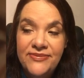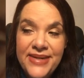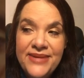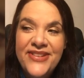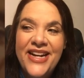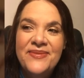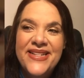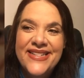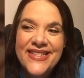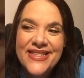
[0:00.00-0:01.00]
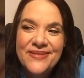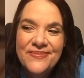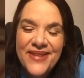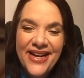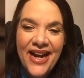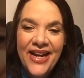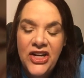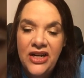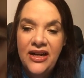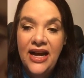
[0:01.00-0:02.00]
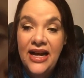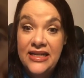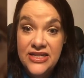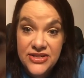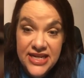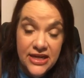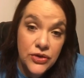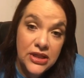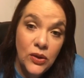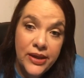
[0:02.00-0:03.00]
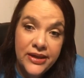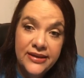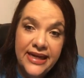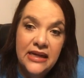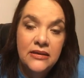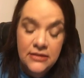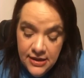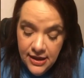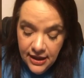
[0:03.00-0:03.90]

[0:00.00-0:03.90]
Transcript: the B vitamins, my iron. I do take krill oil now.